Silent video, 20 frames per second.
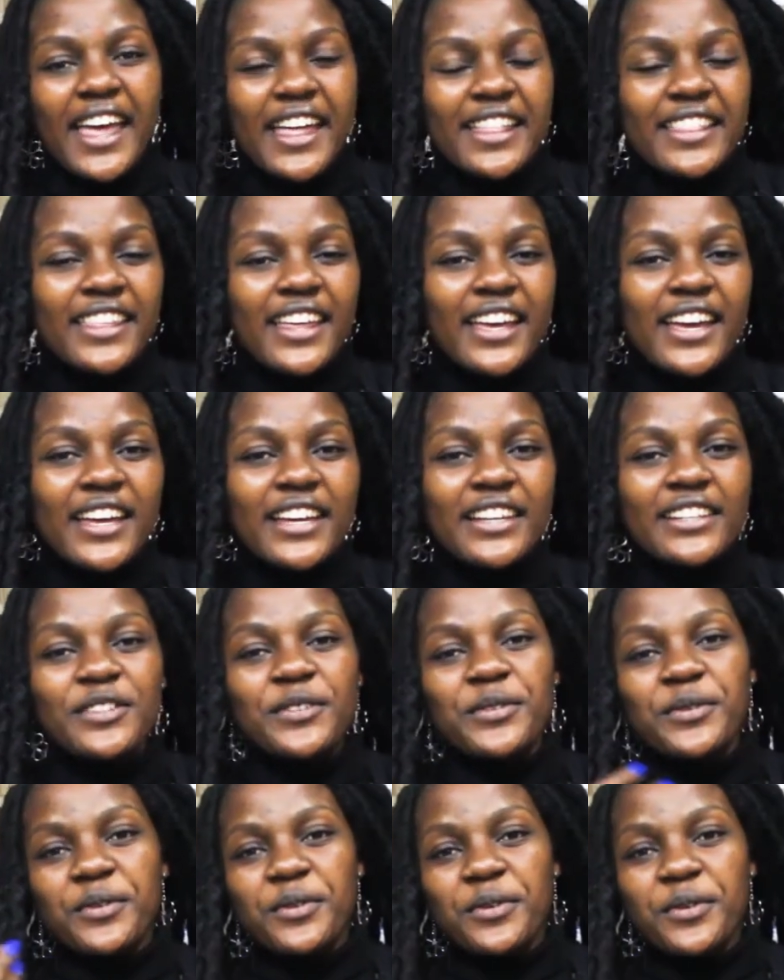and then,
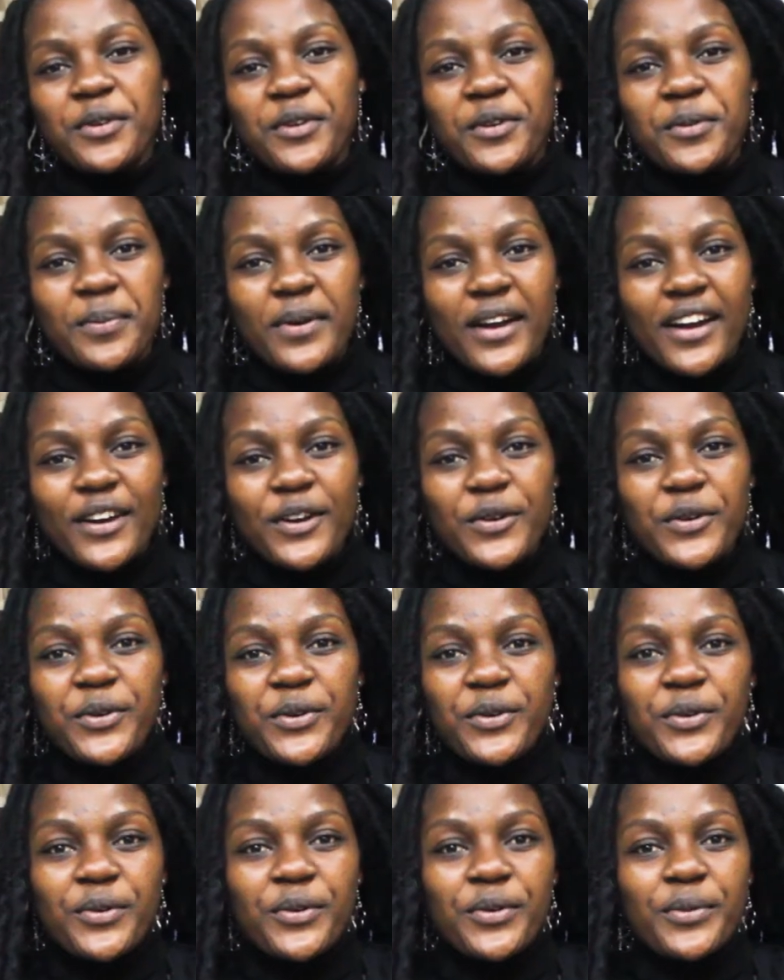you know, go back
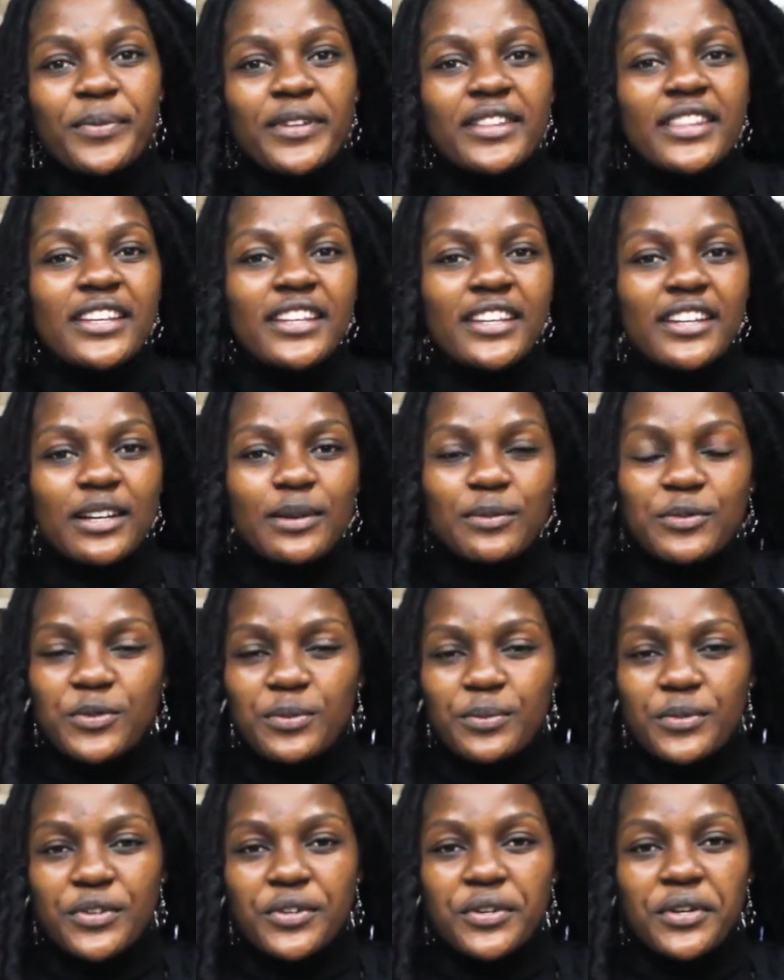home, and then come
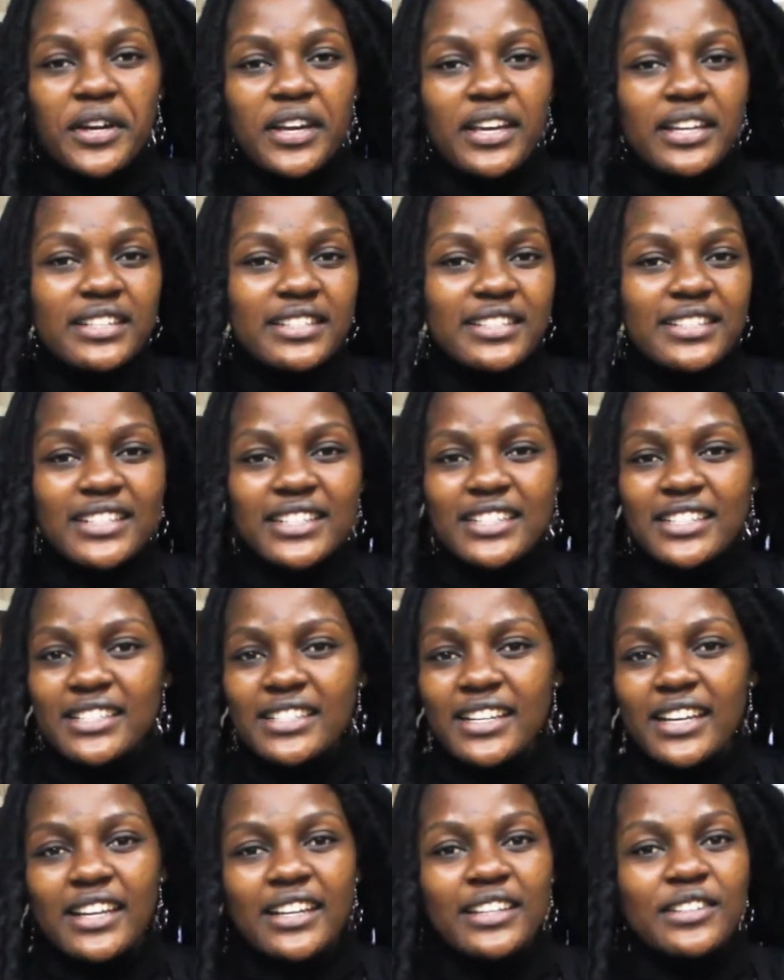tomorrow and
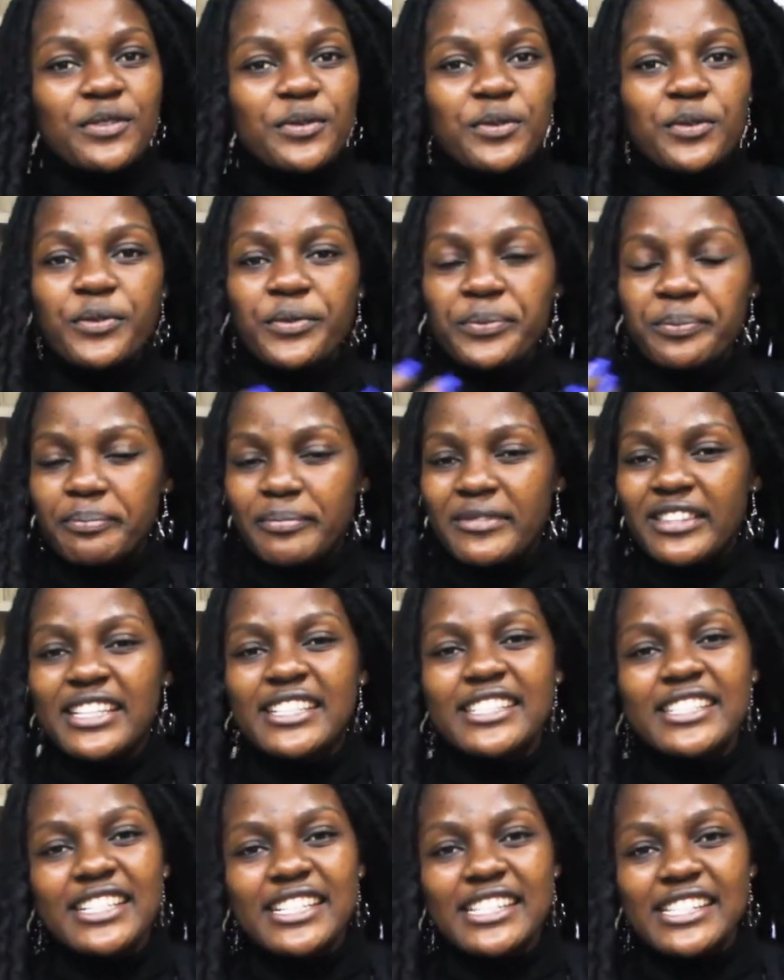read, and, you know,
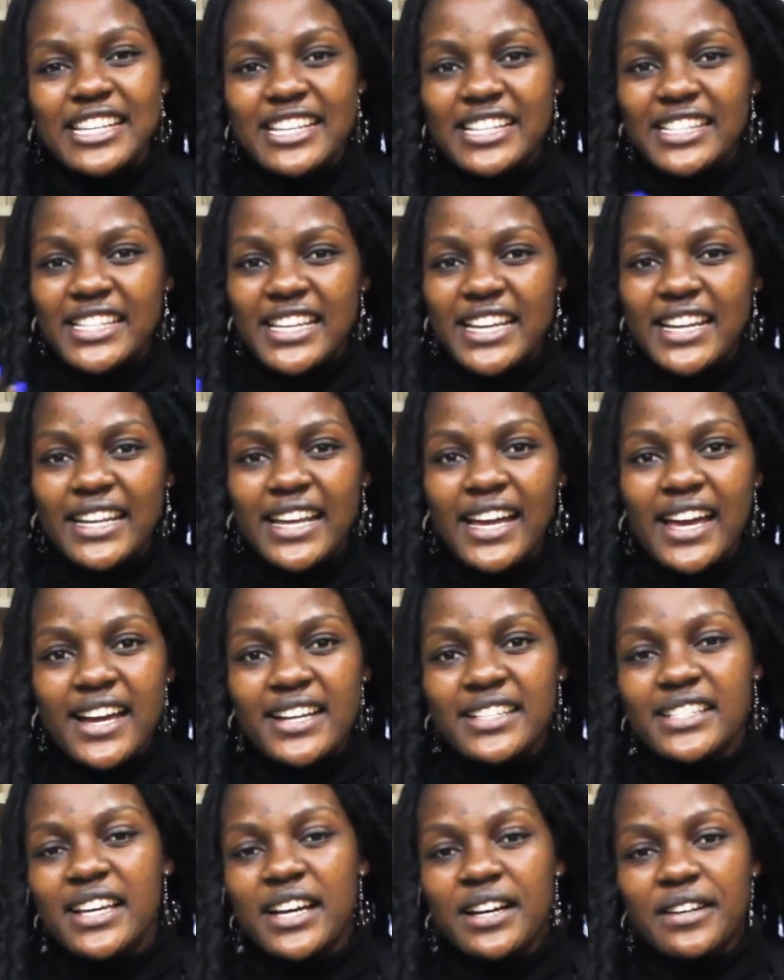just
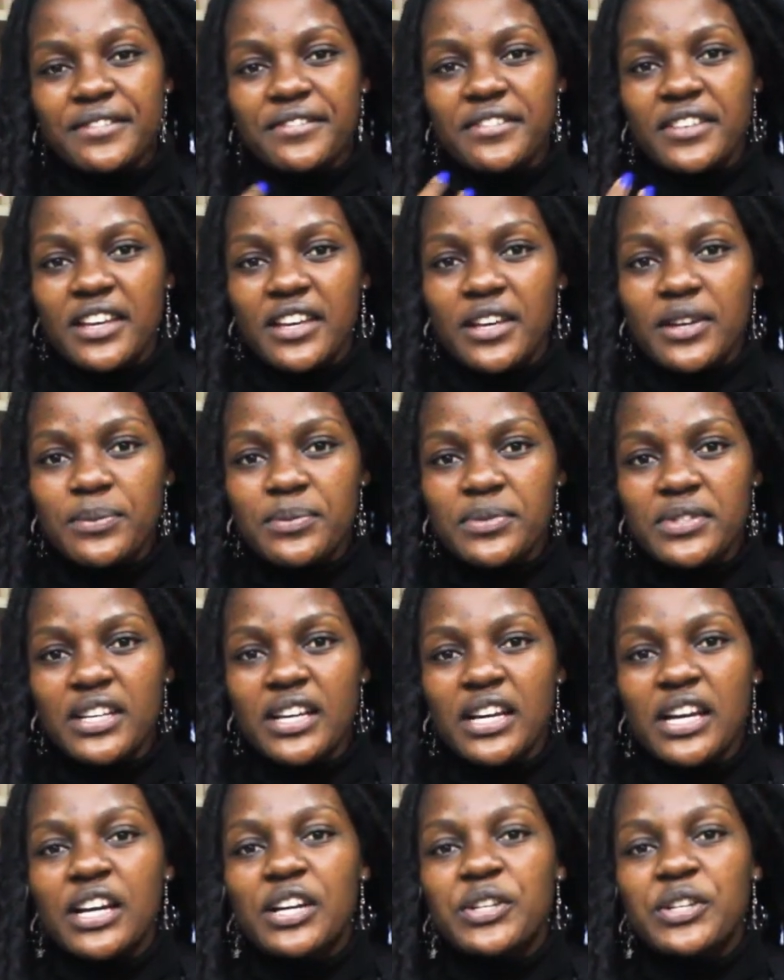interact, have games.